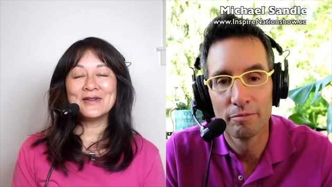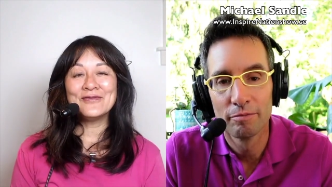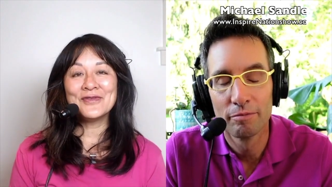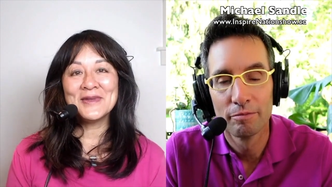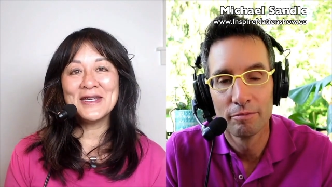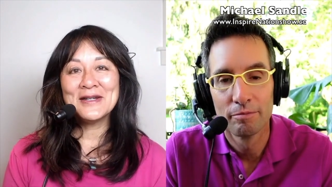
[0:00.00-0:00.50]

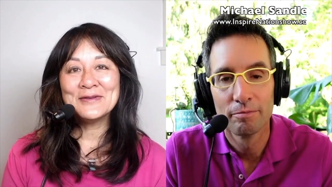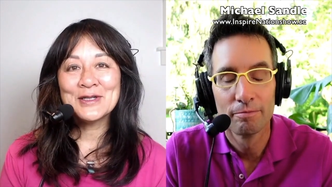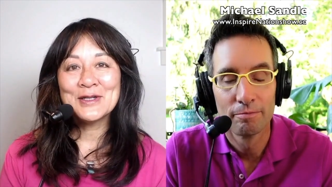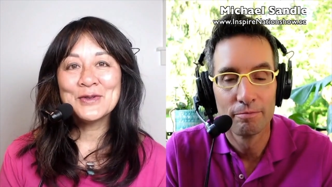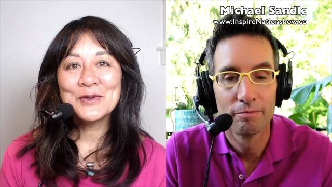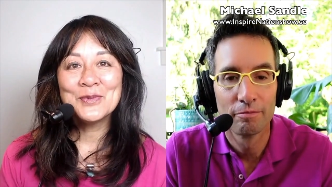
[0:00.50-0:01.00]
Speaker 1: from the
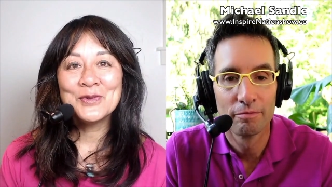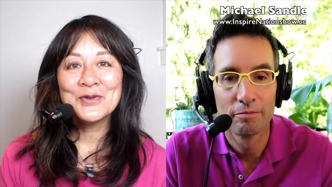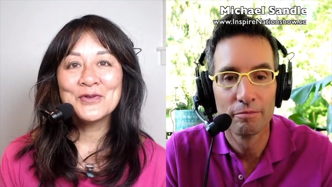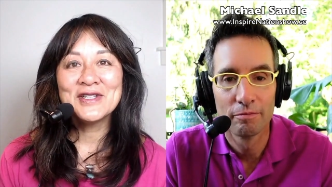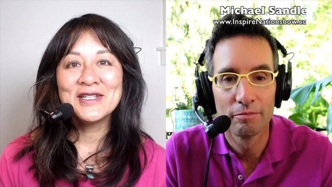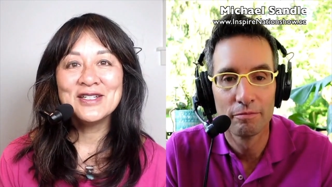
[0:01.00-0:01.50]
outside are
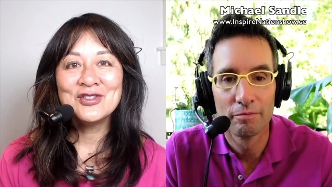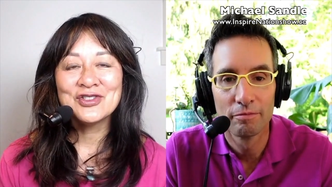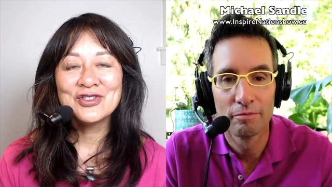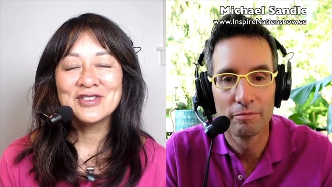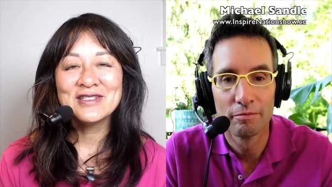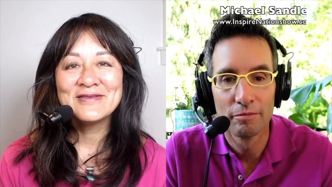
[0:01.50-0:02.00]

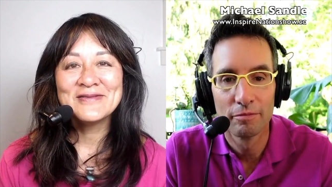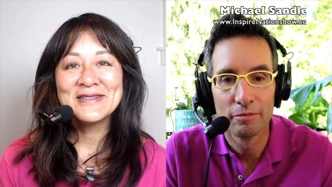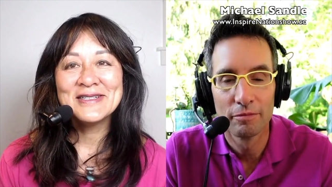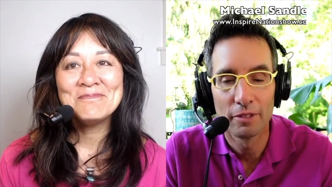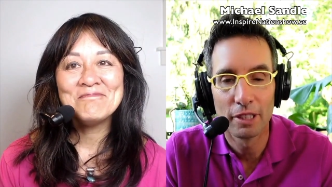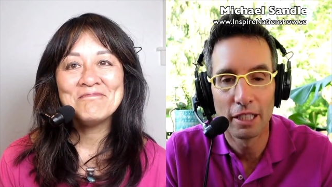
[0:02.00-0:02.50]
purification,
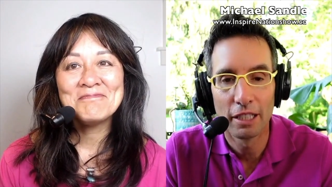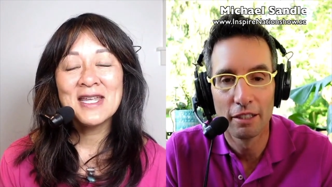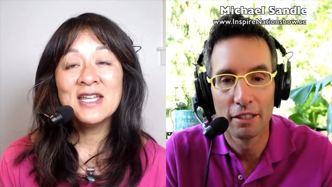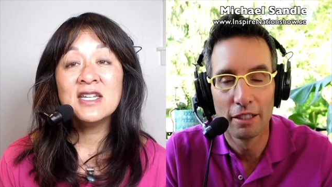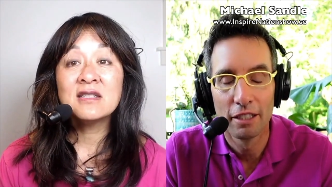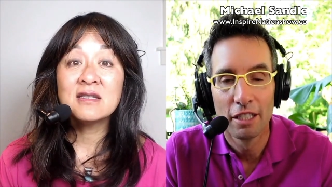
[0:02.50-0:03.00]
right?
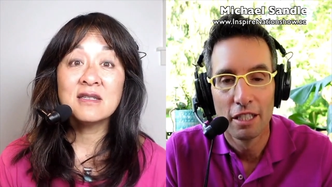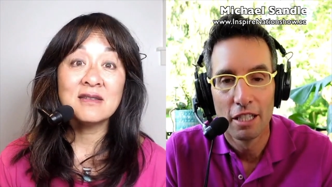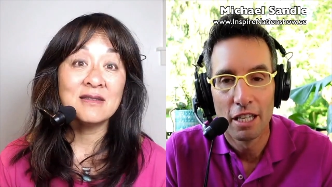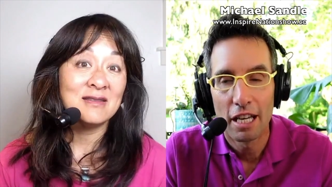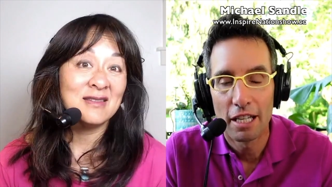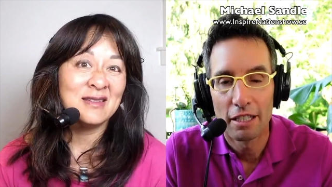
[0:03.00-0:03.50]
And it
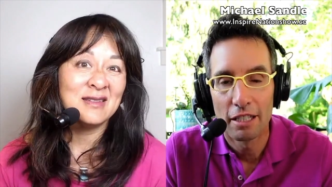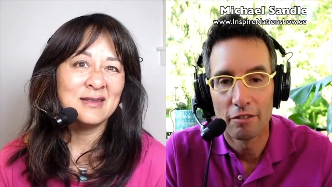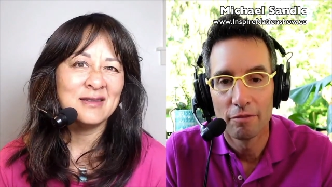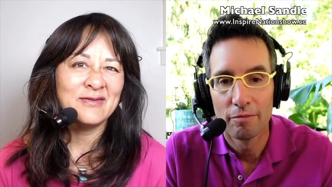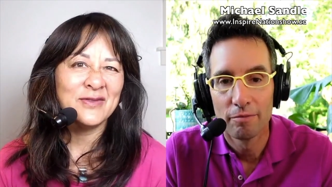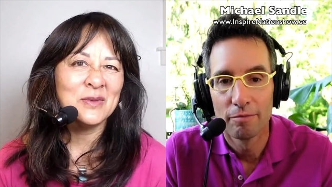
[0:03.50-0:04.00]

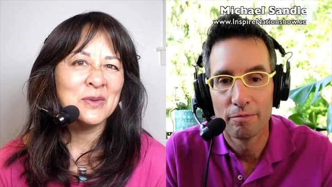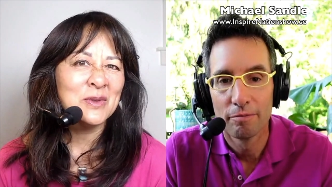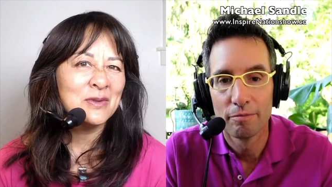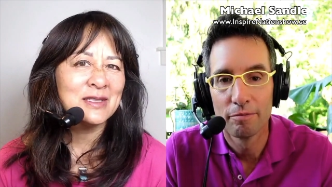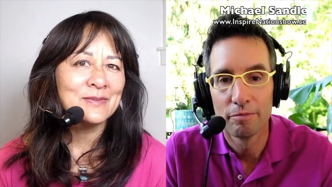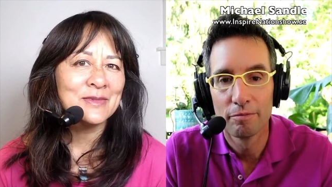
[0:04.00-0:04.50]
doesn't feel
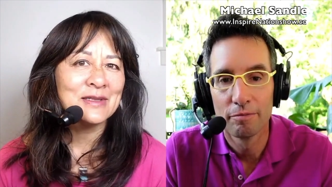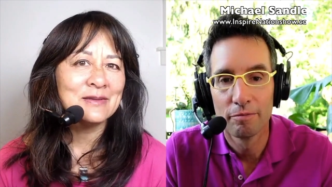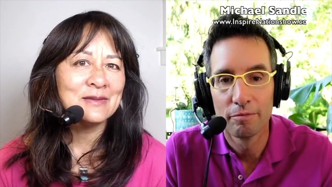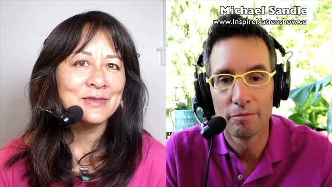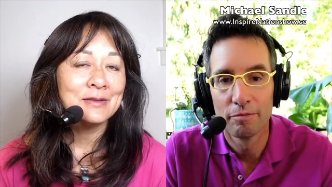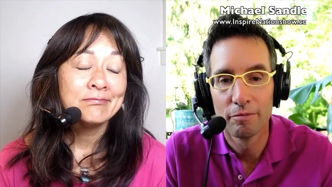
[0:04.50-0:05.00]
good
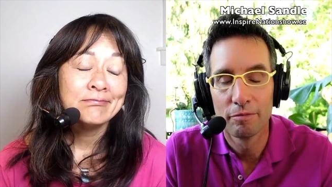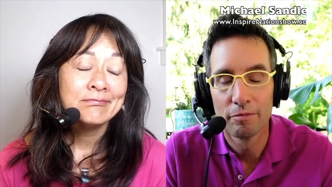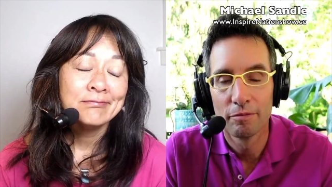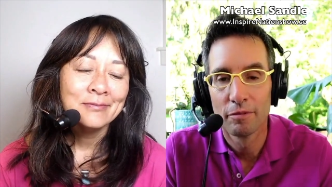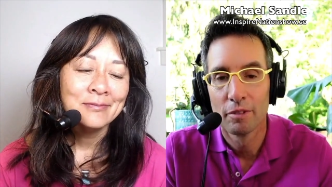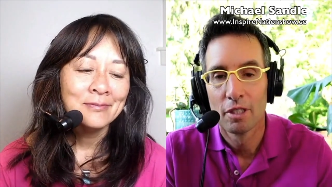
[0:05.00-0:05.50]
sometimes.
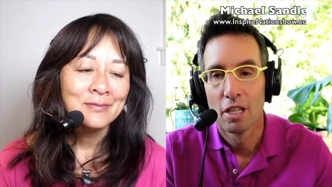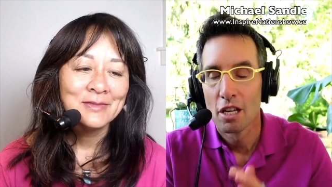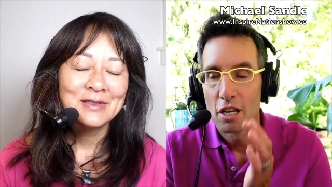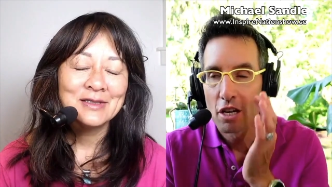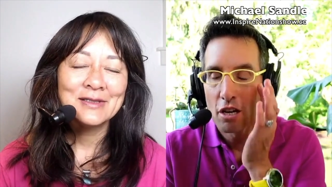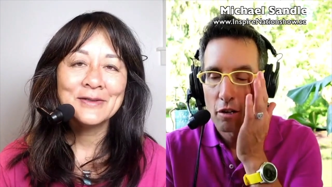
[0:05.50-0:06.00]

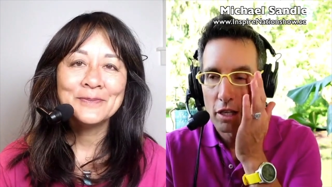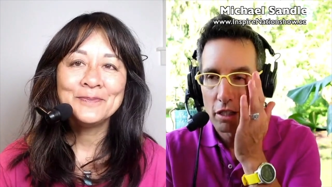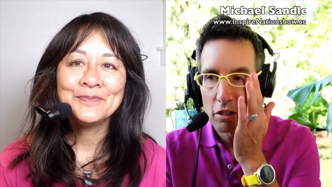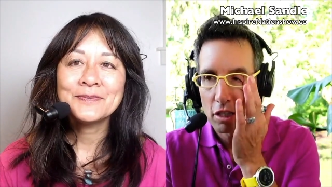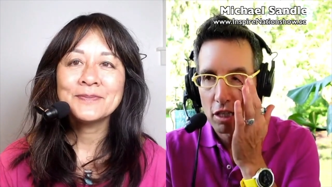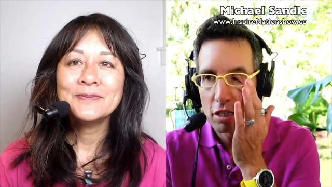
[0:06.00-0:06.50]
No, so.
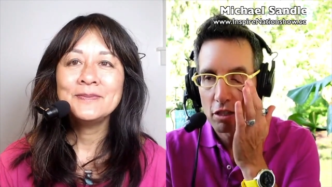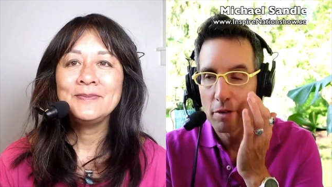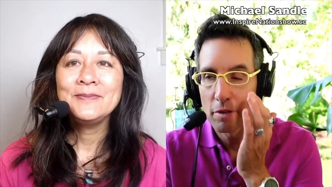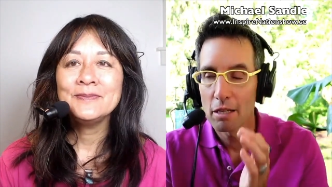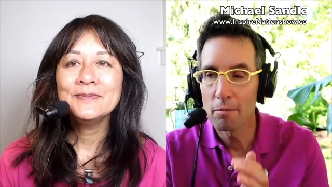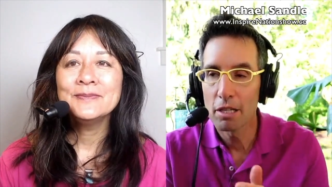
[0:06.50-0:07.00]
Speaker 2: it's, it's
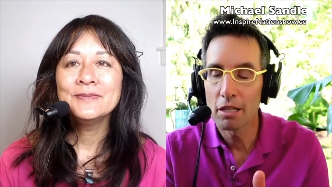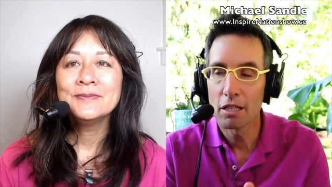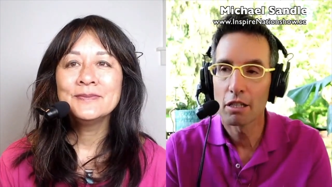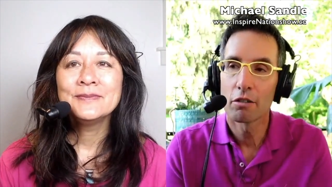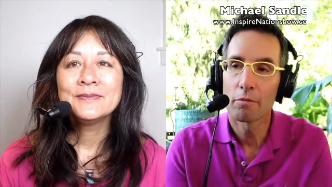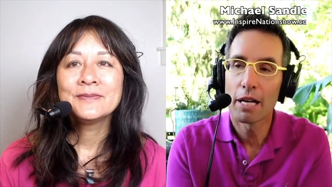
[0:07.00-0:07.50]
making me think,
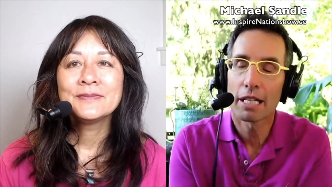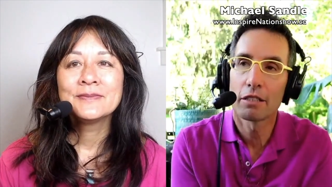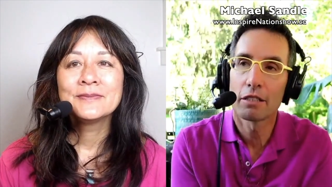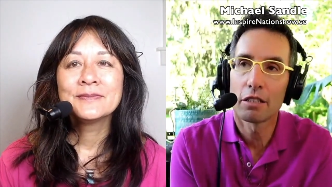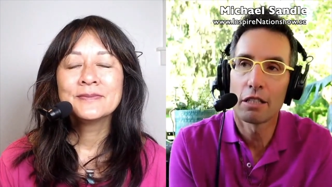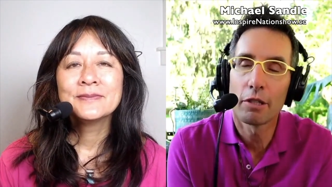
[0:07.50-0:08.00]
going back to
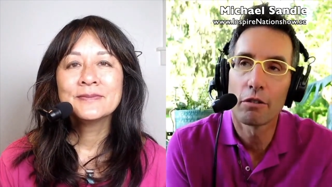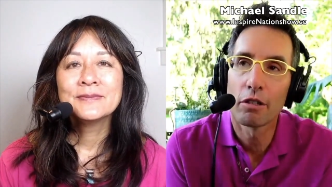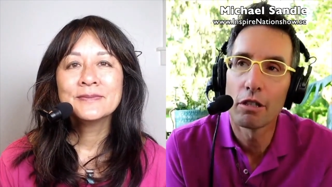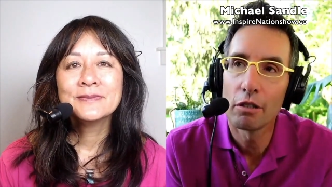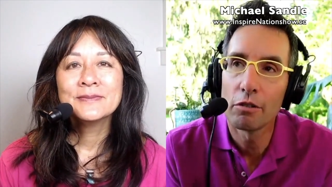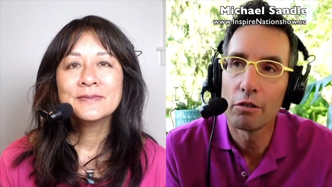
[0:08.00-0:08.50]
Stephen
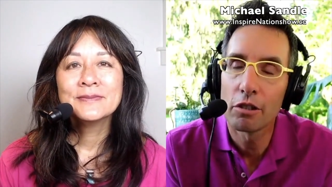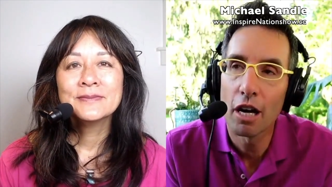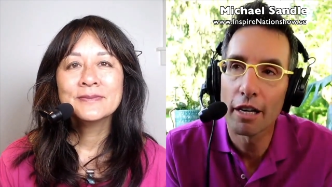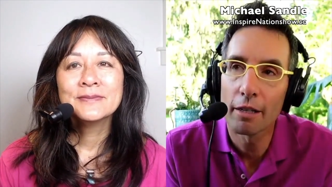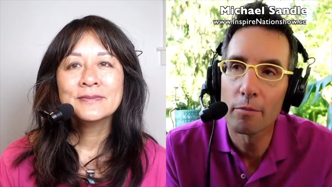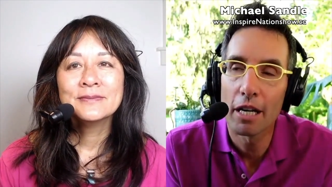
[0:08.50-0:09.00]
Greer, he was
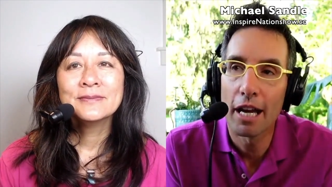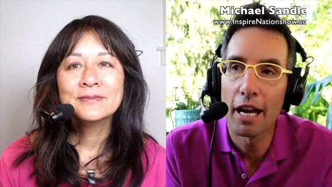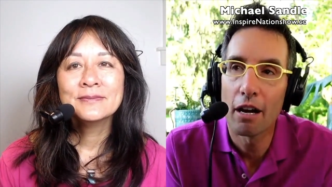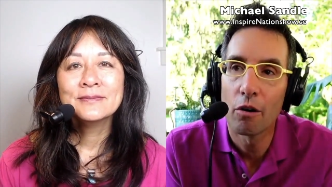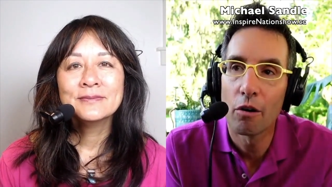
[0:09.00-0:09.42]
talking about how